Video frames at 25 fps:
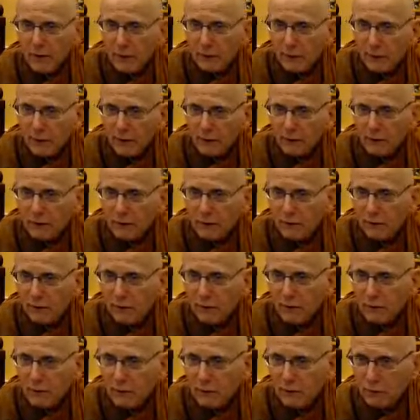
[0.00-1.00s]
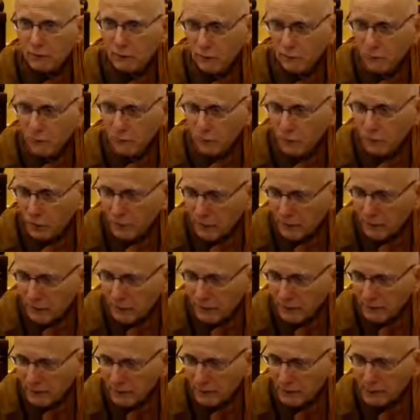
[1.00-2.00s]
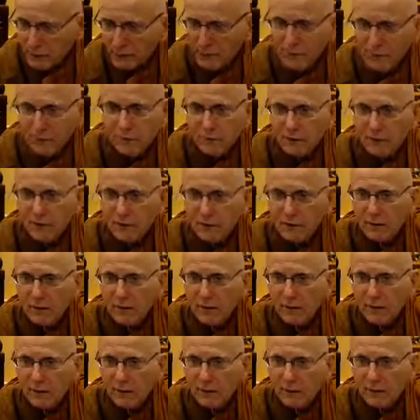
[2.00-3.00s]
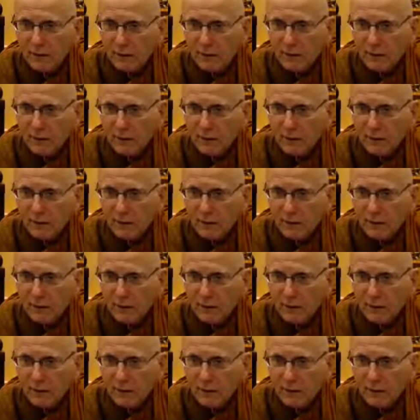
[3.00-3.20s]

questions or comments from